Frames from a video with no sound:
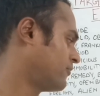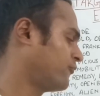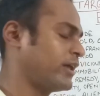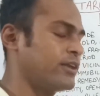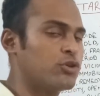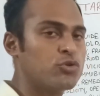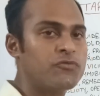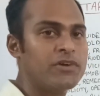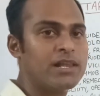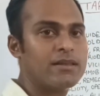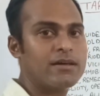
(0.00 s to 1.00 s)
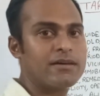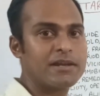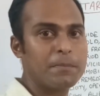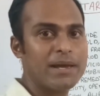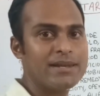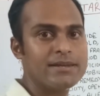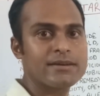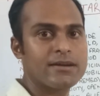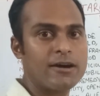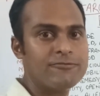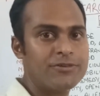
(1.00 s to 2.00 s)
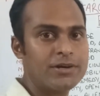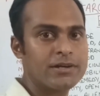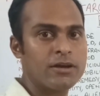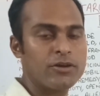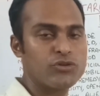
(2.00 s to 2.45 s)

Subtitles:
When you will remain in comfort,